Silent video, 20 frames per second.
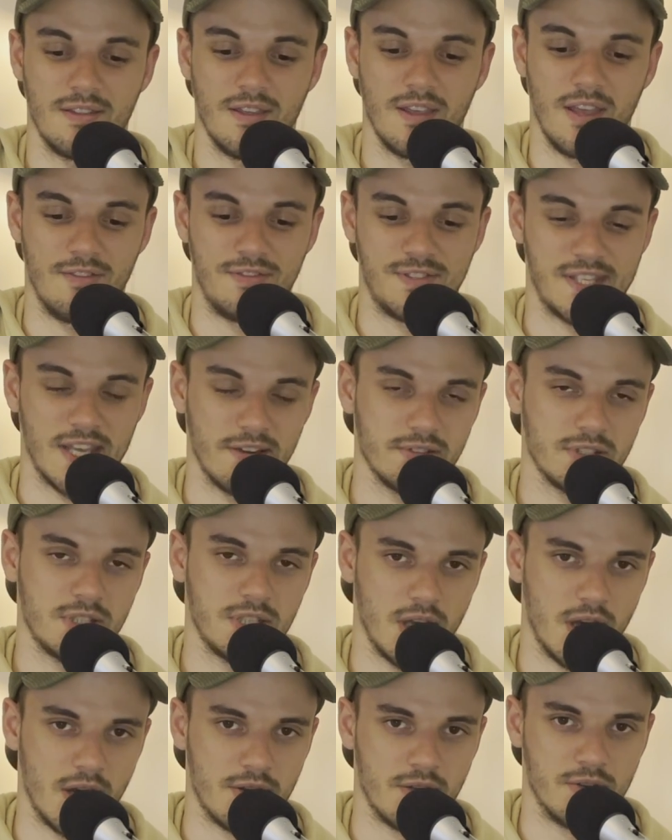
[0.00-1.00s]
If
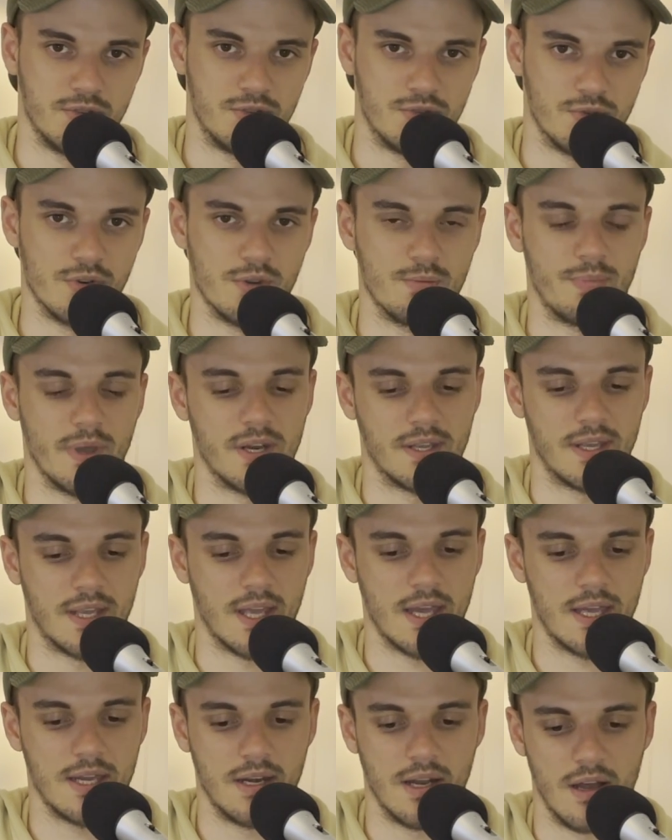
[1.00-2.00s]
Savatiano had drawn a better
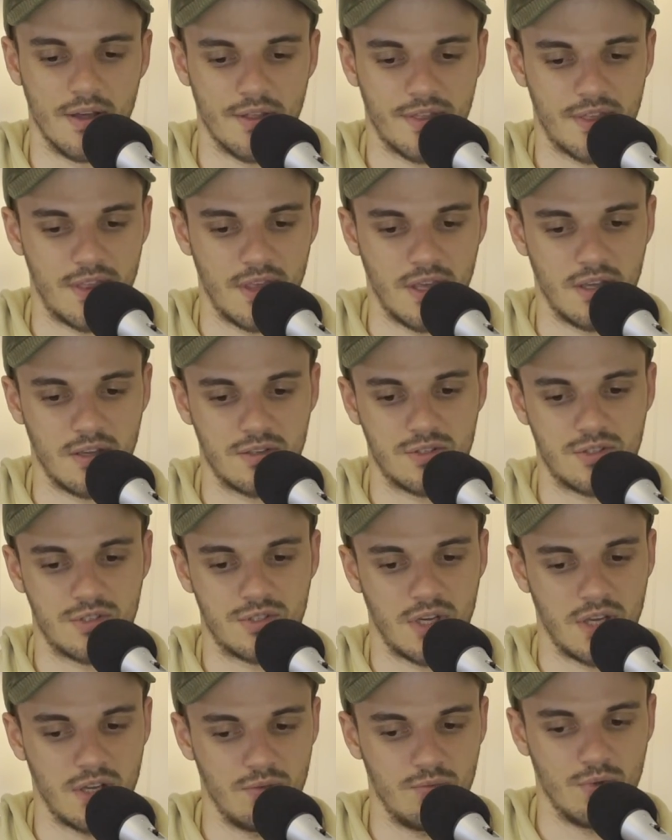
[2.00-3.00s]
gate, I think
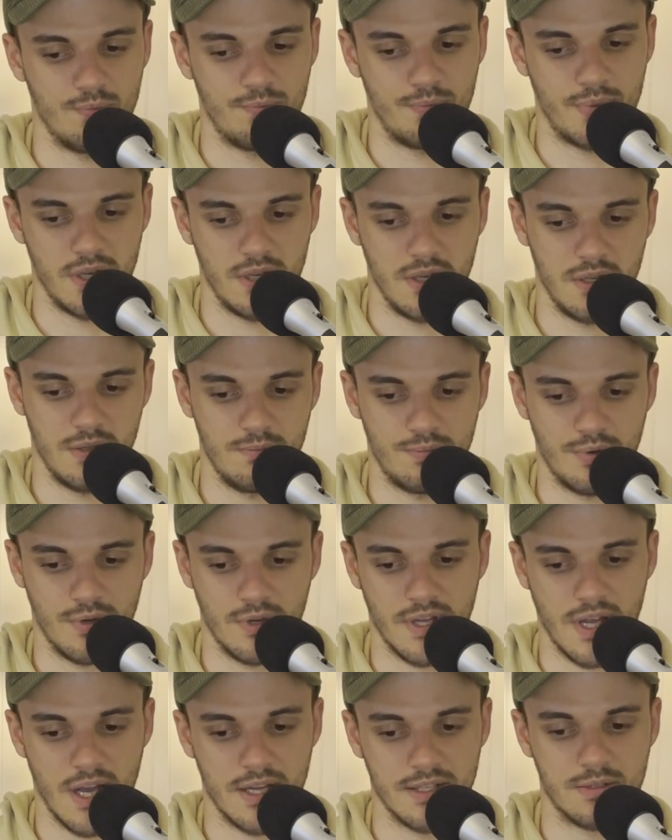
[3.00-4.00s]
she would be
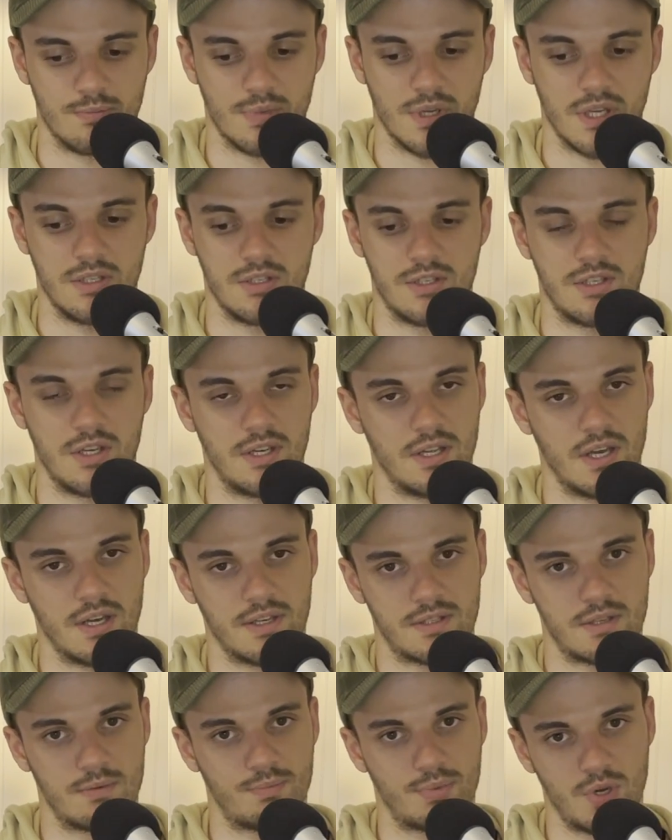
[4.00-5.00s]
pretty hard to beat. She
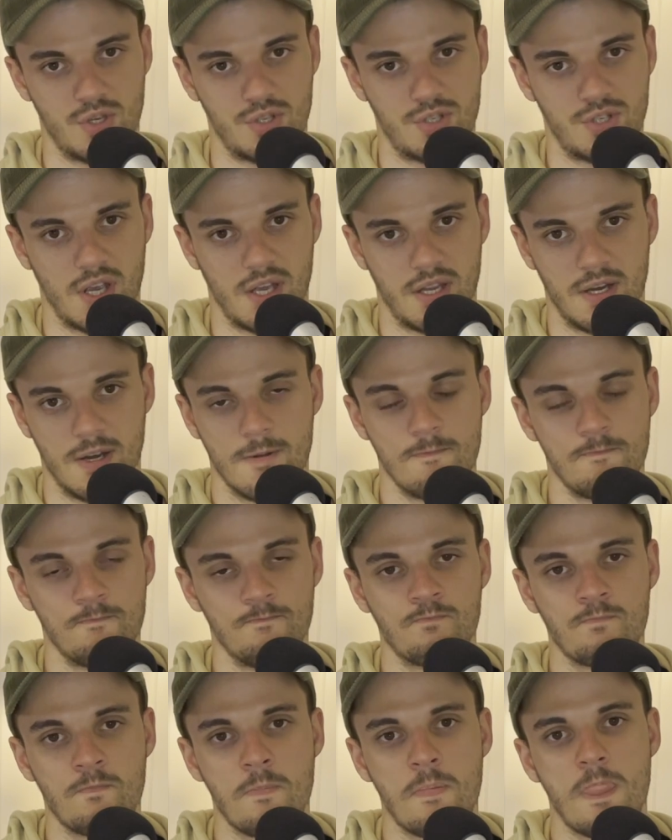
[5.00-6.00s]
does appreciate
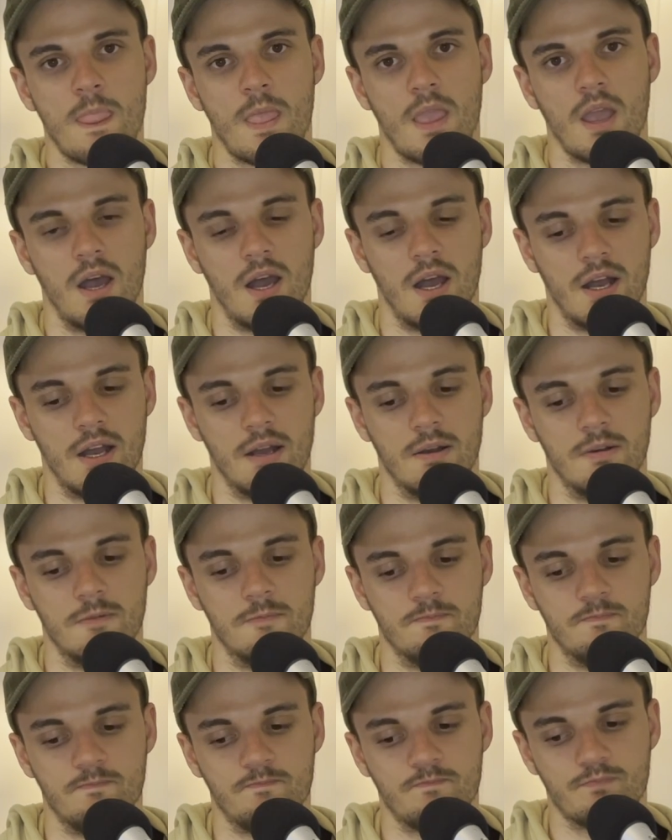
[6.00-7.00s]

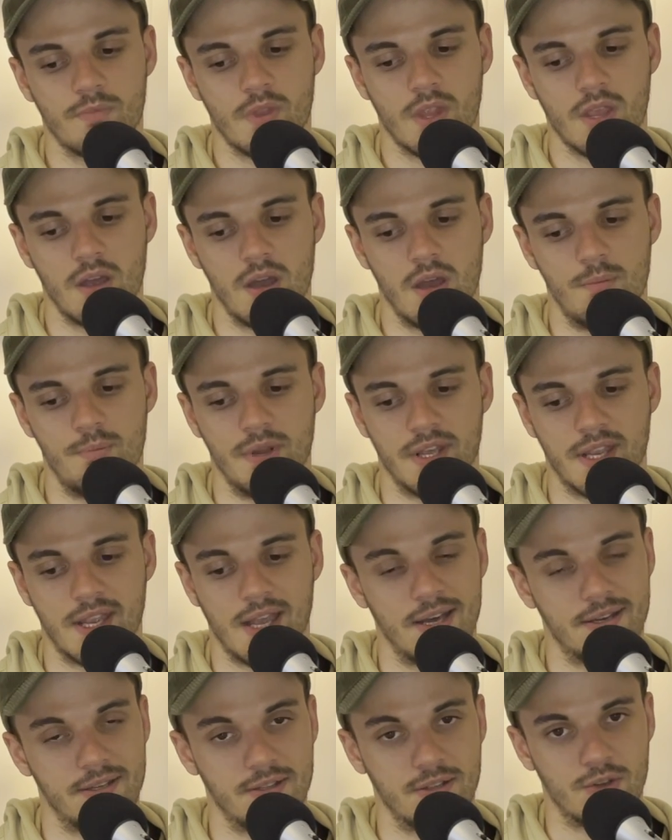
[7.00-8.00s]
a bit of
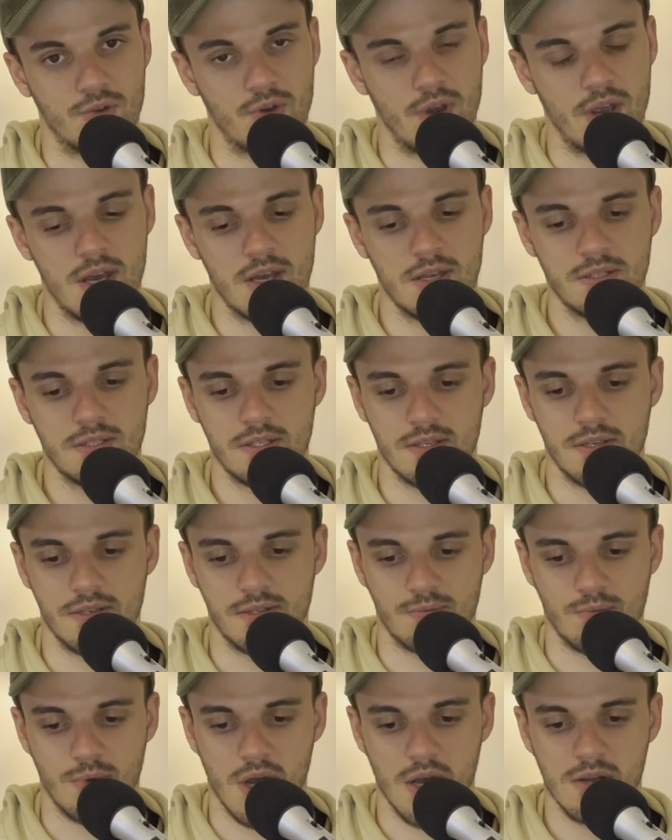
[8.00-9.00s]
cut in the ground
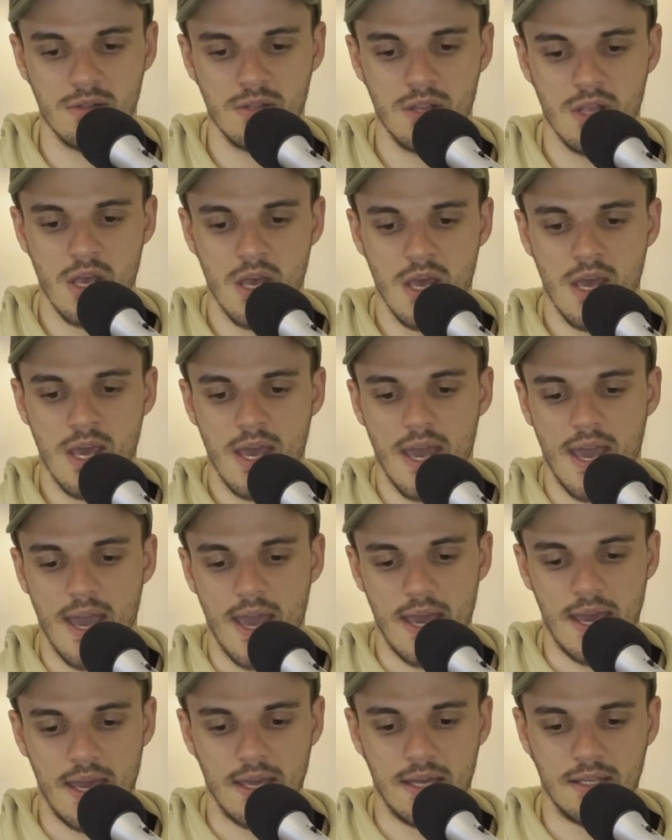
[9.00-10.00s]
as well.
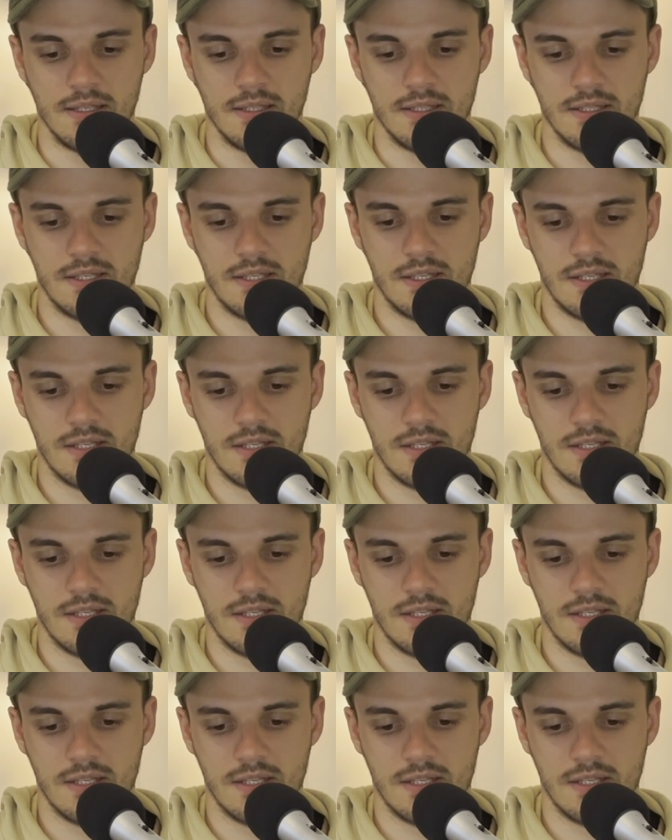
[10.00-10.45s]
And